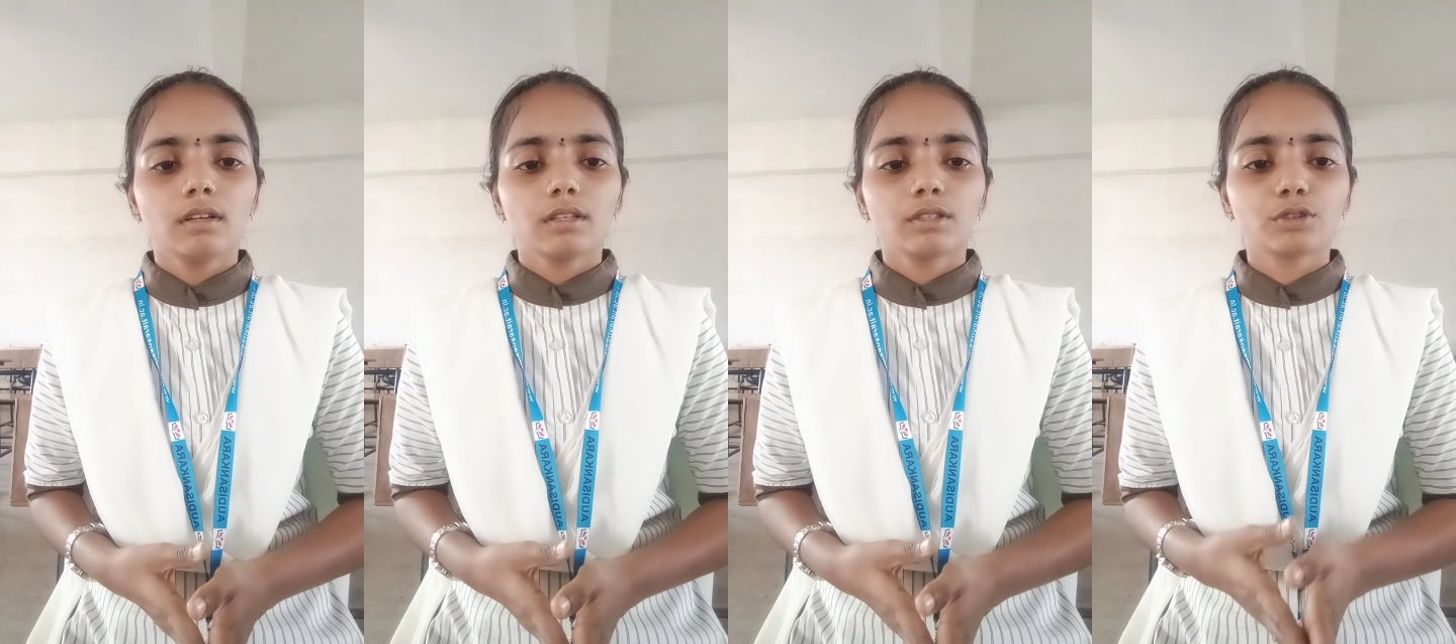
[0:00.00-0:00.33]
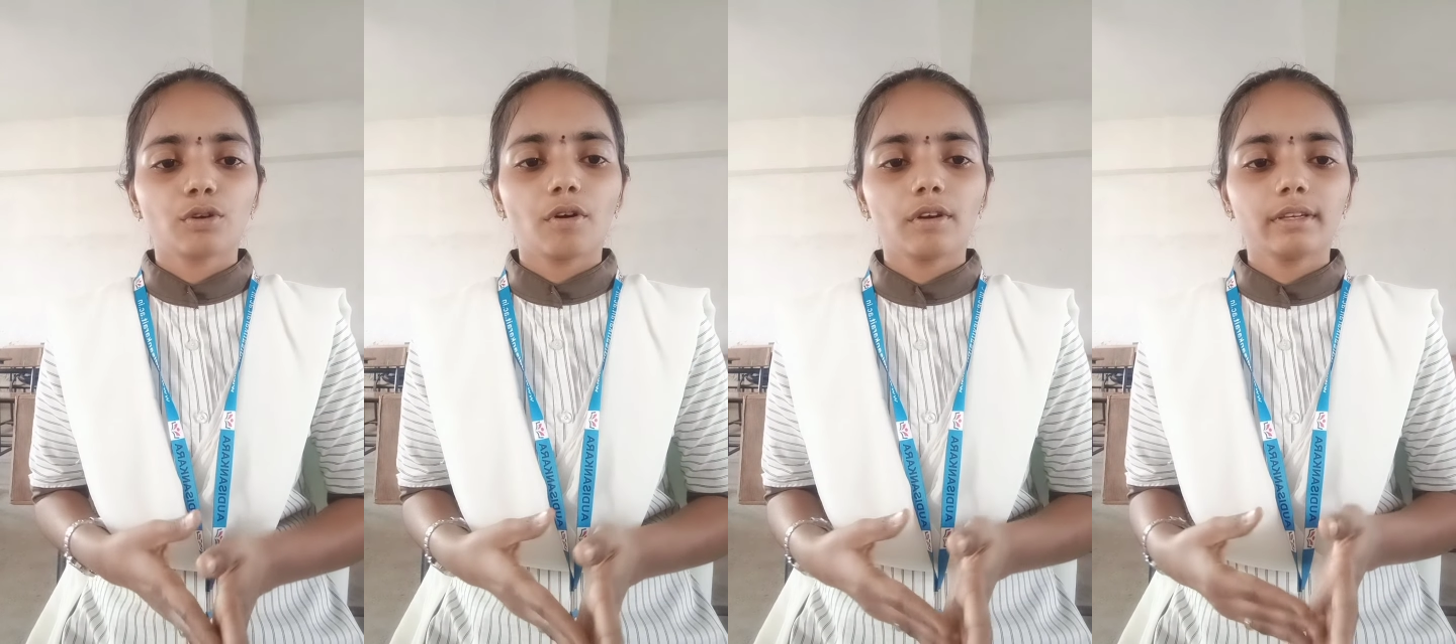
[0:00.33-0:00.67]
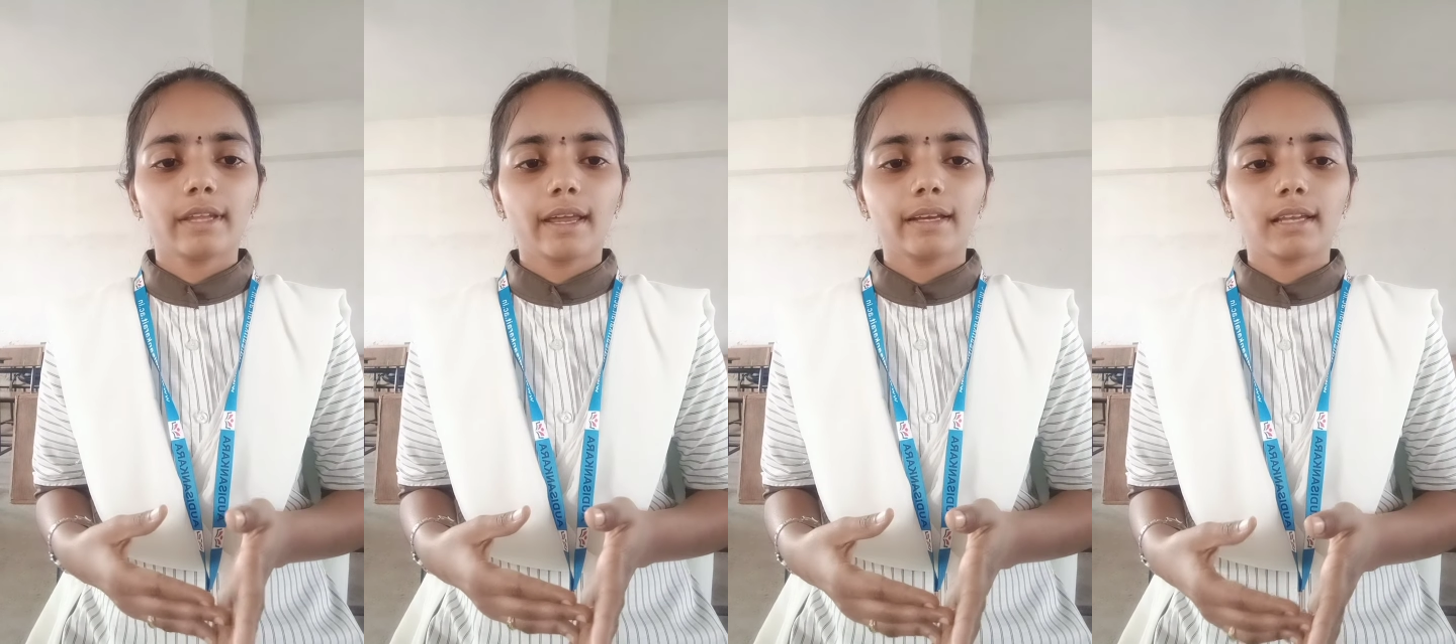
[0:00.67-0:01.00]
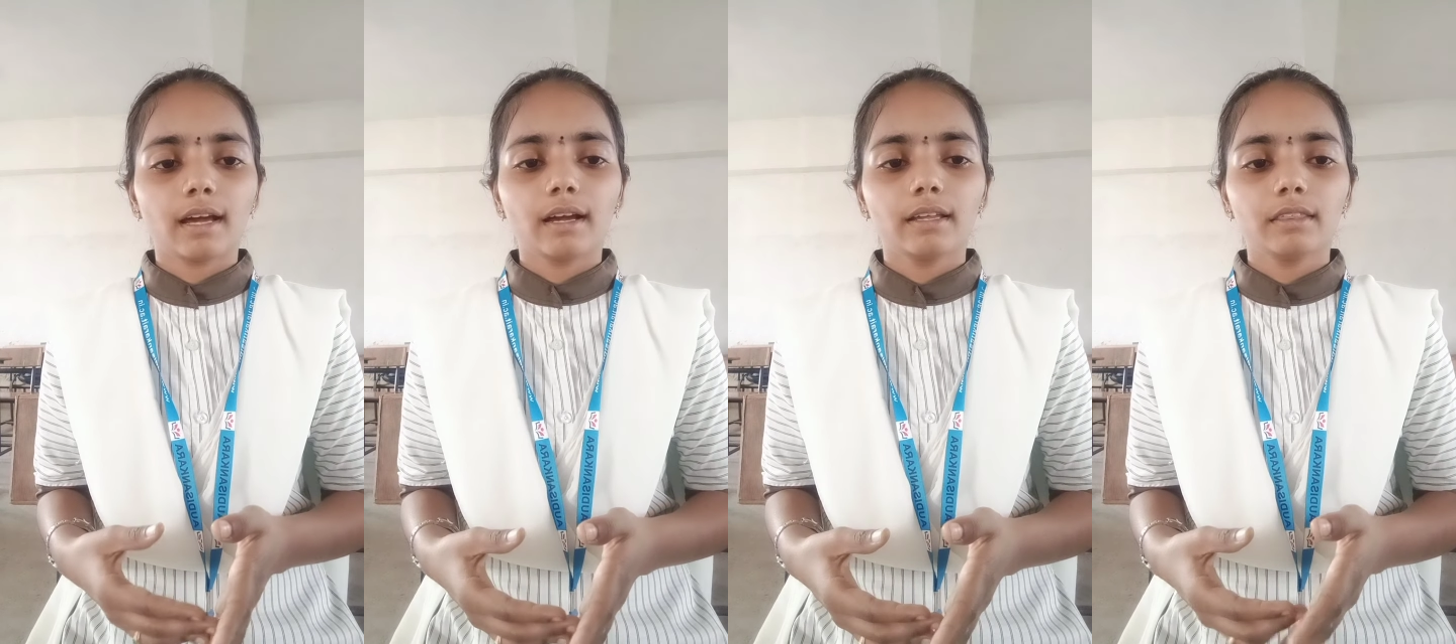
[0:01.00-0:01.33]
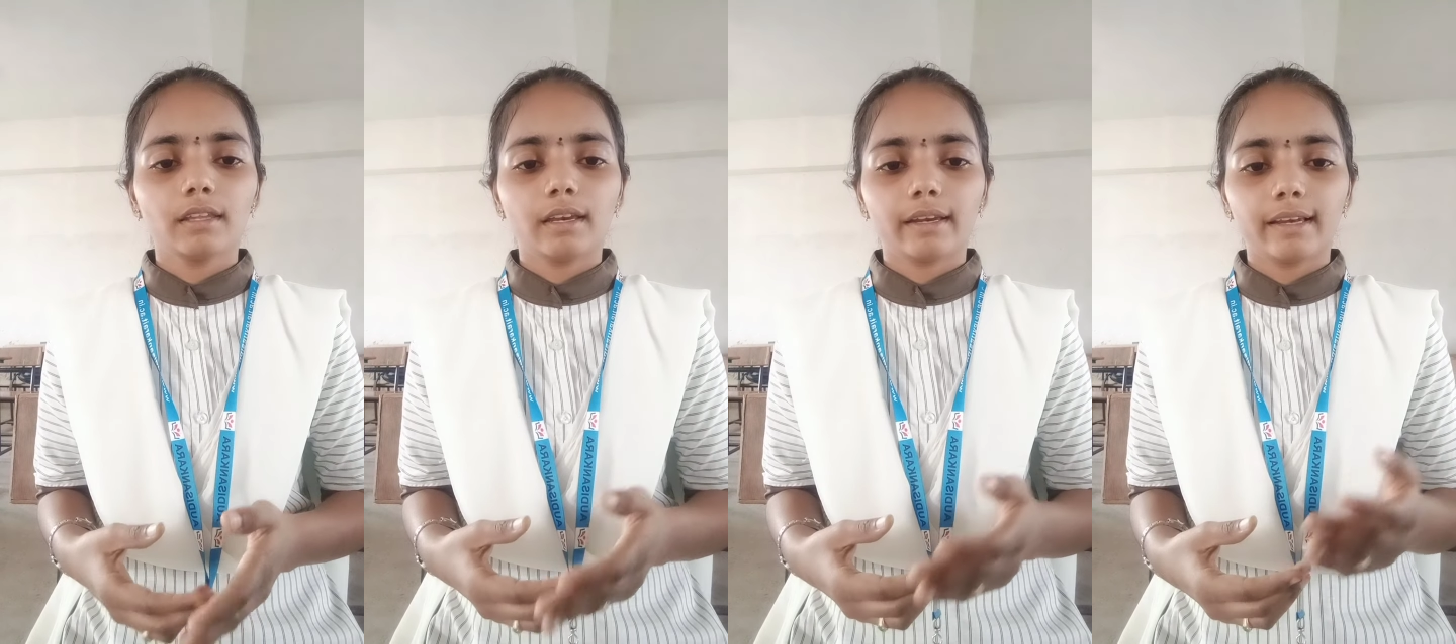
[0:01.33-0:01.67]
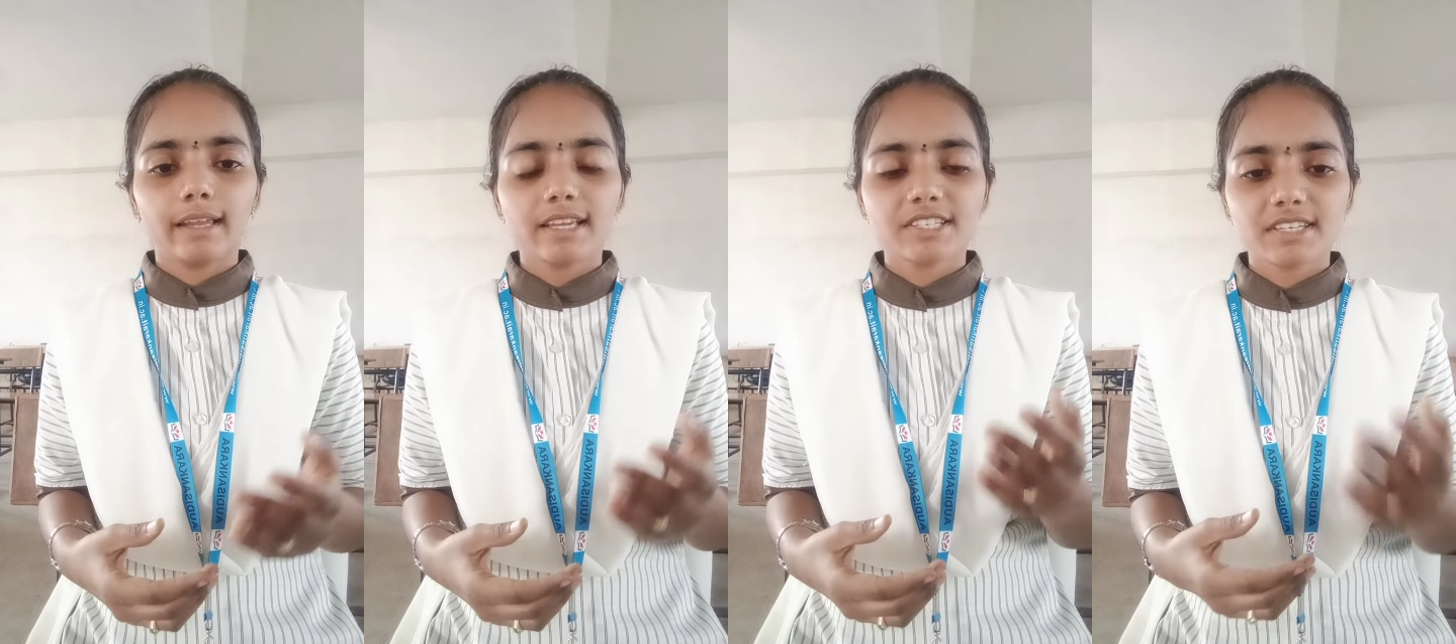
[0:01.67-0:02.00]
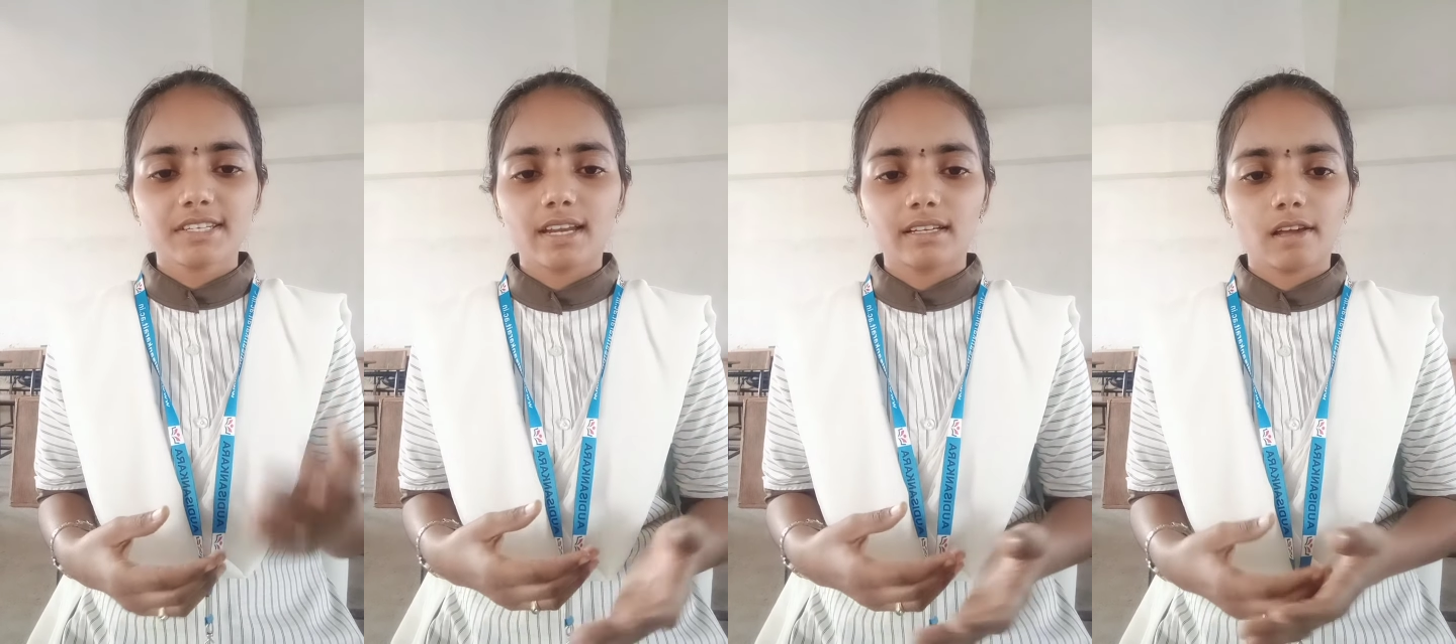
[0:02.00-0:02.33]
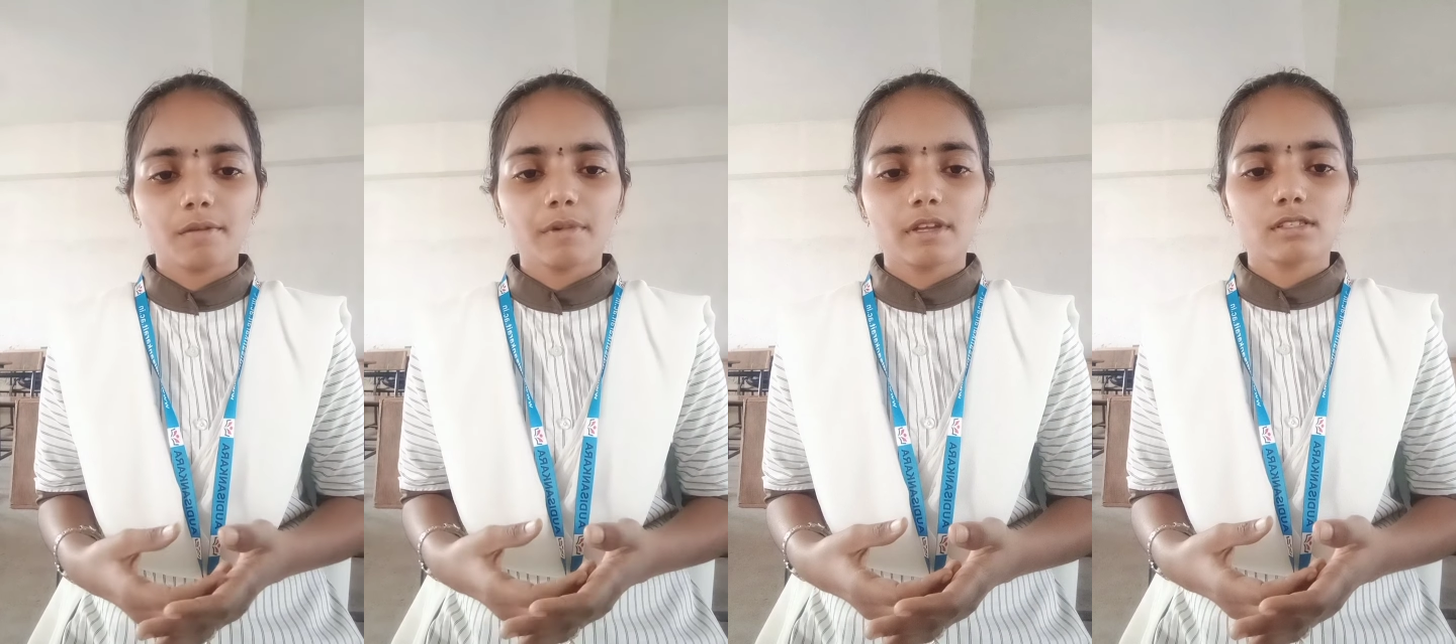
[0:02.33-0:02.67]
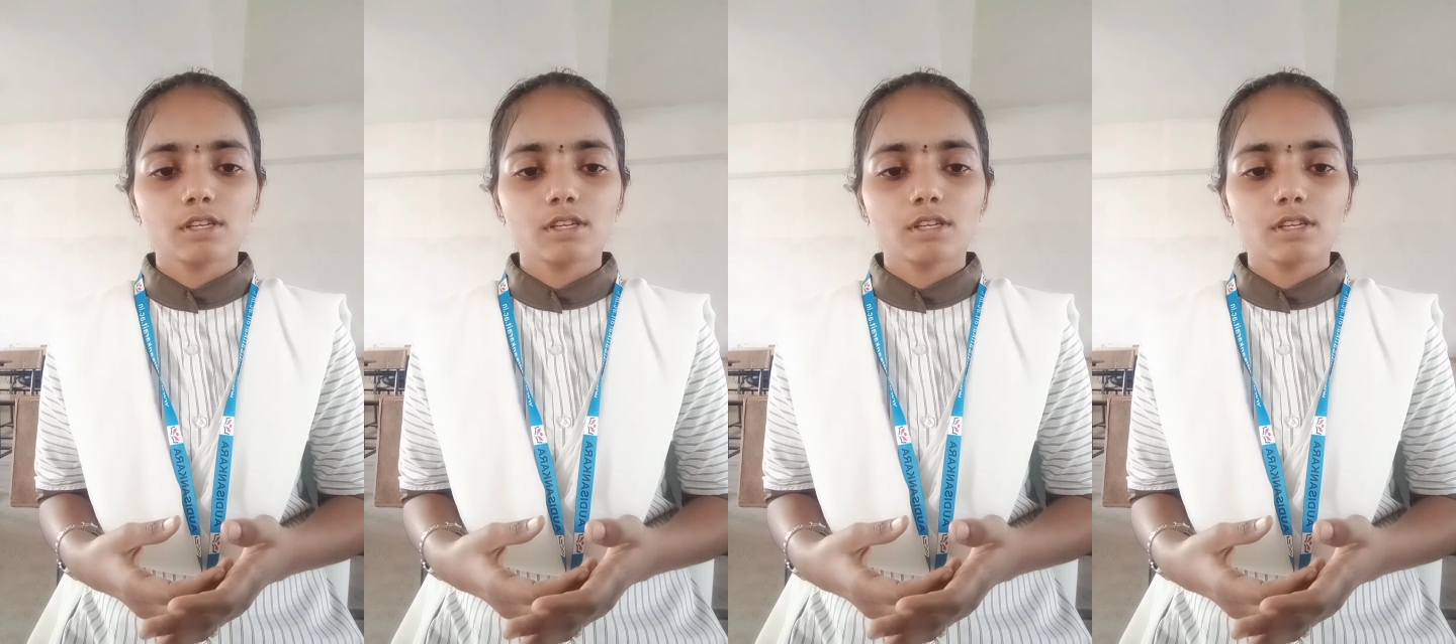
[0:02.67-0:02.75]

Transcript: stored data in the relation database.